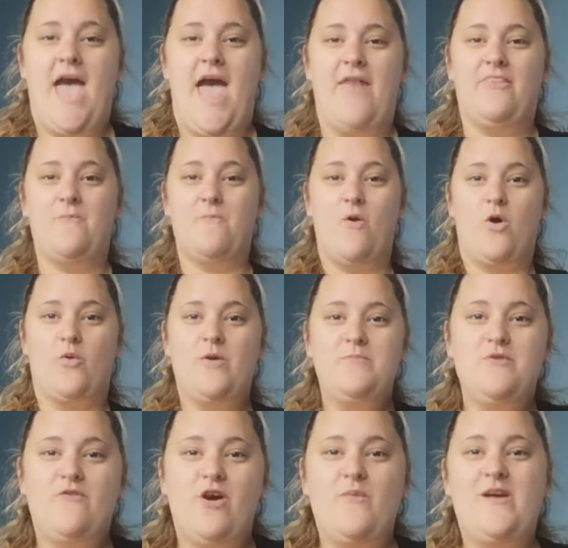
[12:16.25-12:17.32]
And the more we
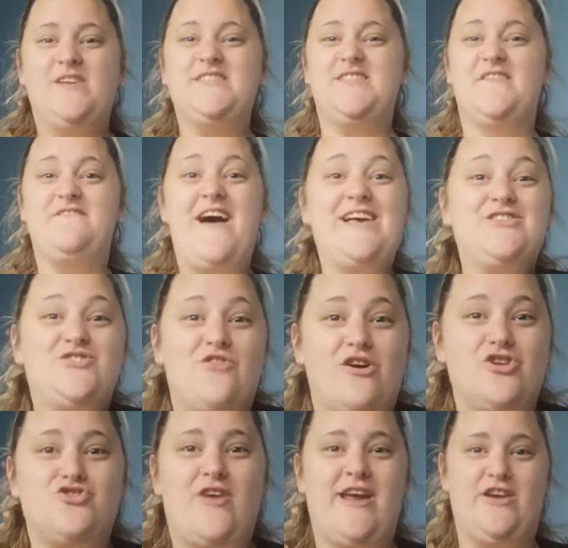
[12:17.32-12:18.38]
move our wheels, the faster
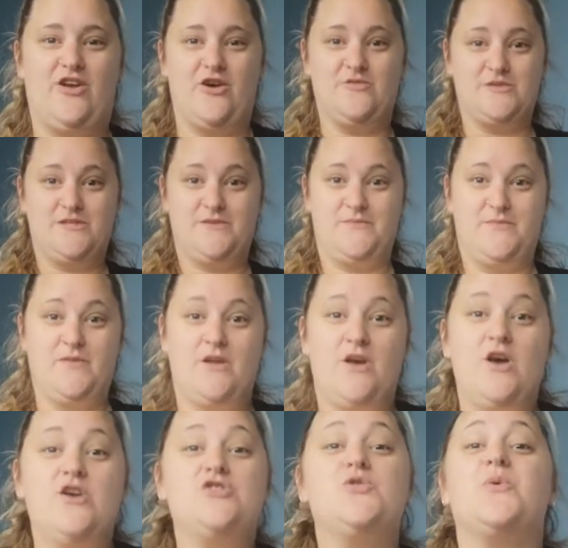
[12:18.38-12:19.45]
our train goes.
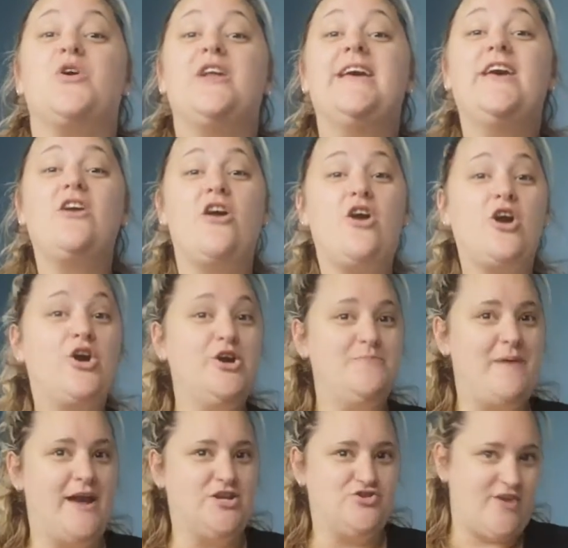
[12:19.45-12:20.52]
So we're gonna get on our
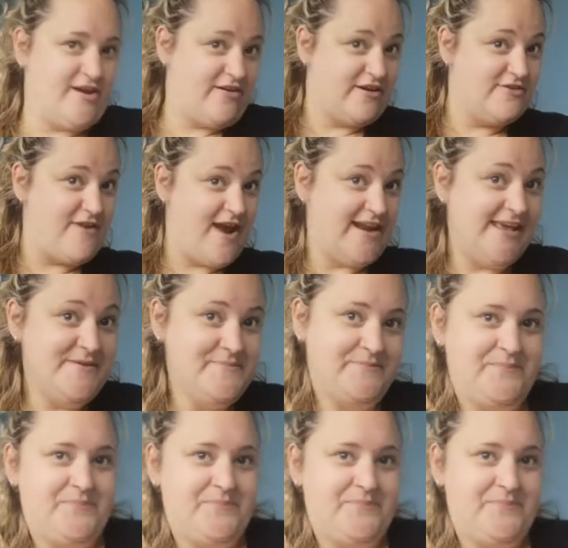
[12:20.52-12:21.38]
goodbye train. Are you ready?